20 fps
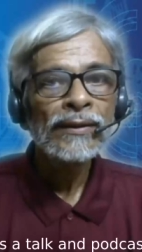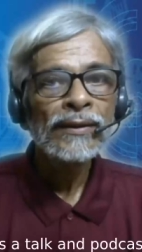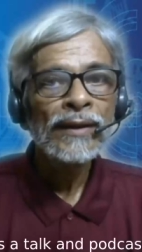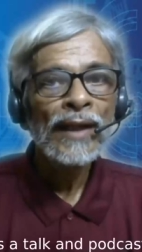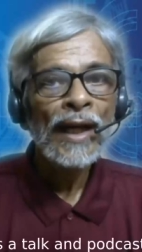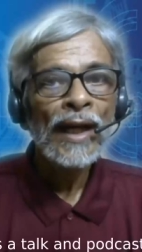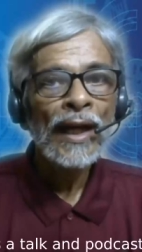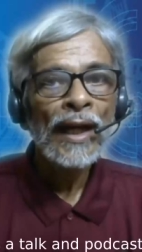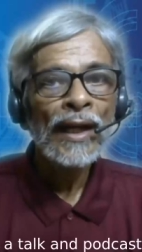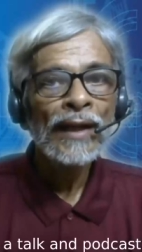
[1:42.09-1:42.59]

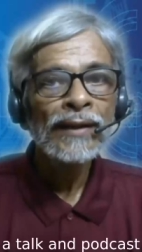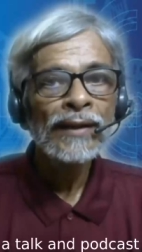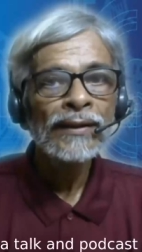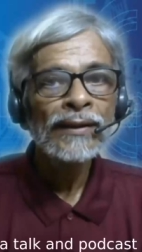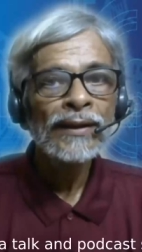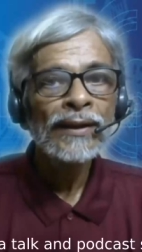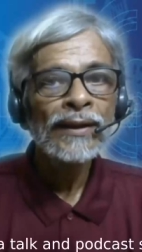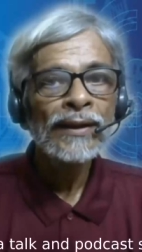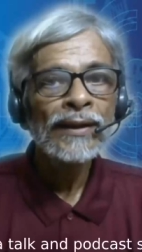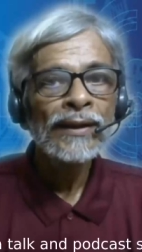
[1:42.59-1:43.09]
And
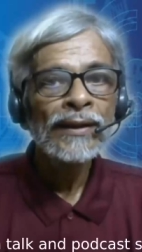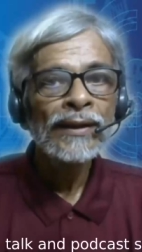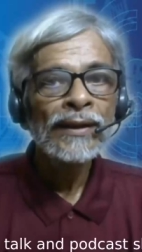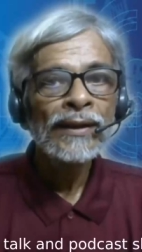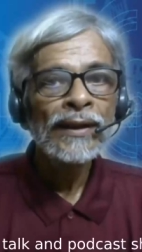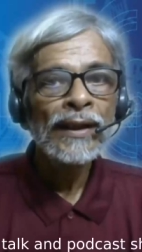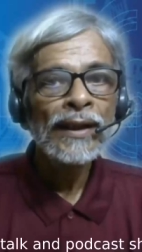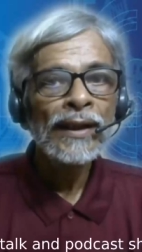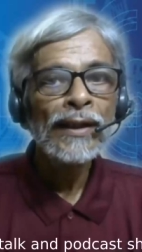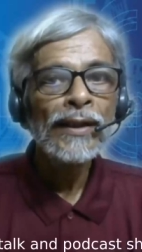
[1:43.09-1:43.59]

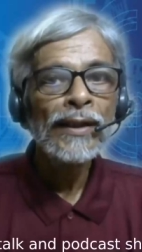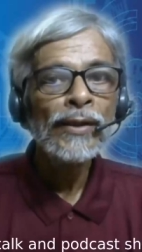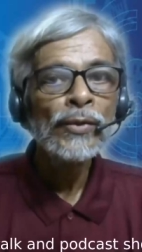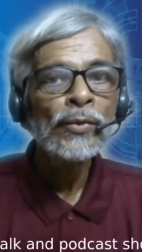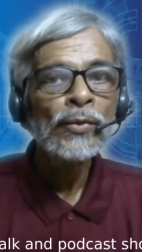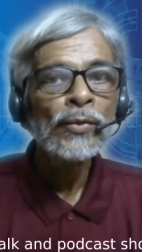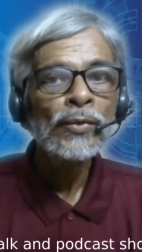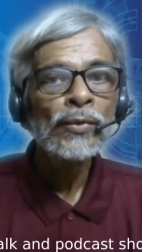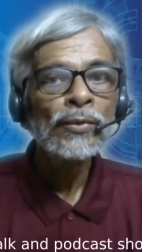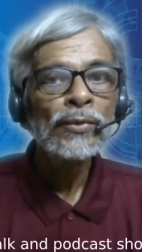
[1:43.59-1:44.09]
a
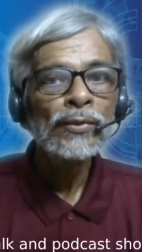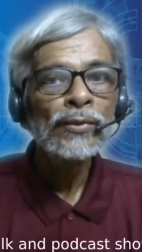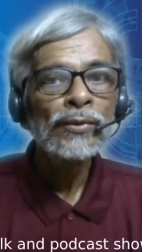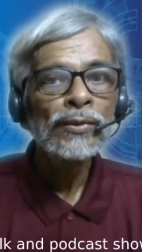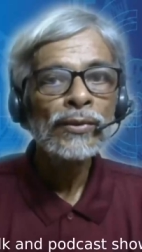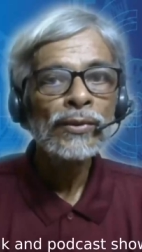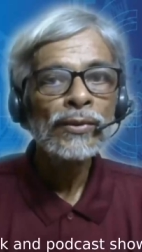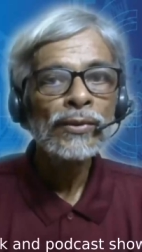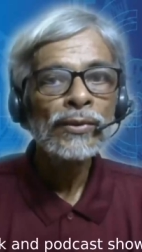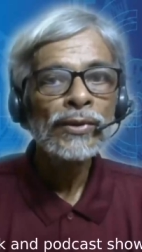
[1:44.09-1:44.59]
new
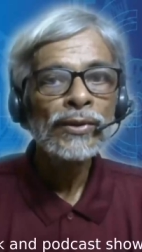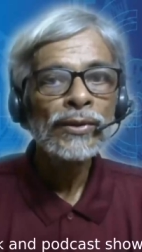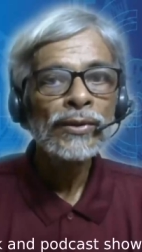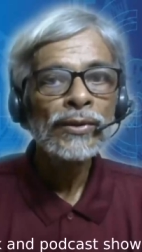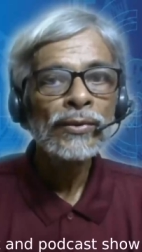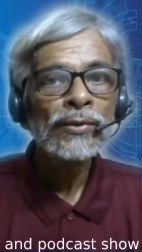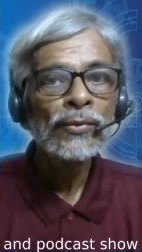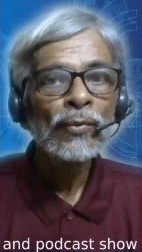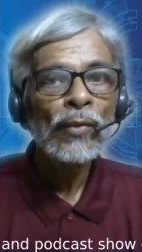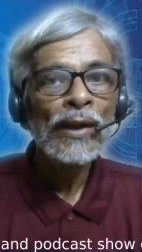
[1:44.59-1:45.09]

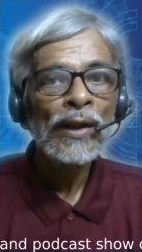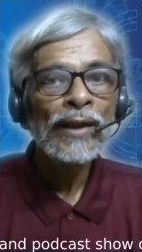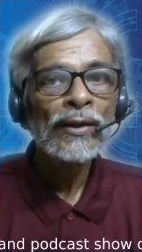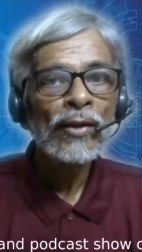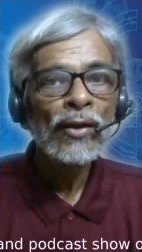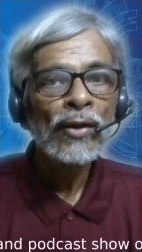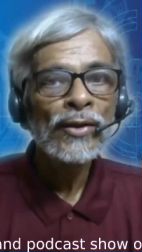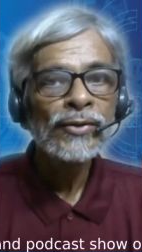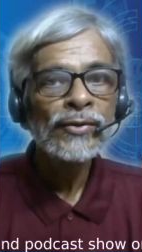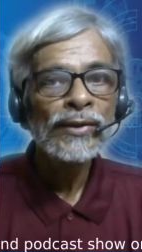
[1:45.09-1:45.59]
word
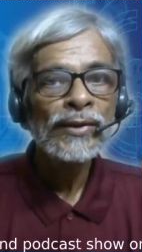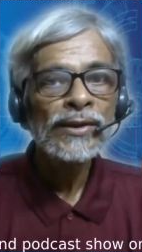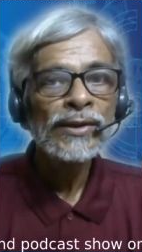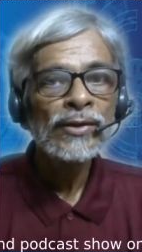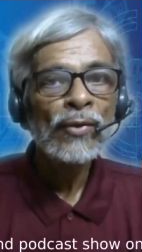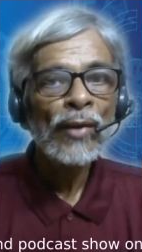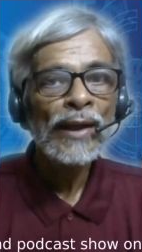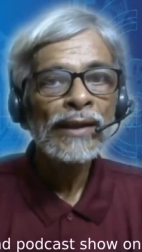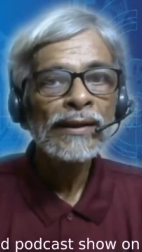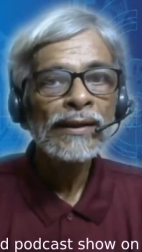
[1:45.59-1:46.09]
also is
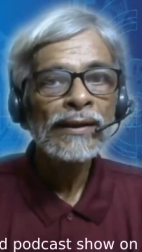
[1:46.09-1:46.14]
coined,